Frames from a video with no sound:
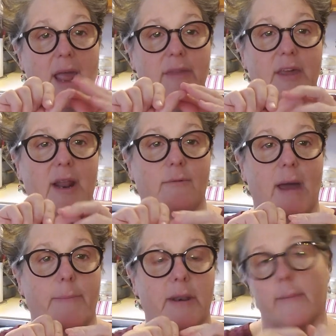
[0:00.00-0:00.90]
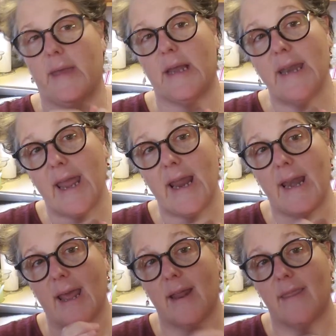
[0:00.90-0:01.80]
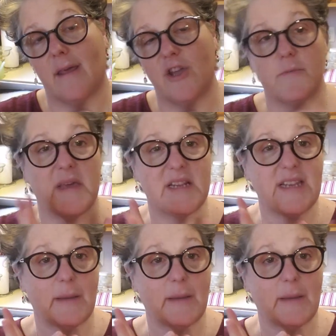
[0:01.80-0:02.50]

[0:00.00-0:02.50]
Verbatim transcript: And then I wrap it in a Band-Aid, and the humidity,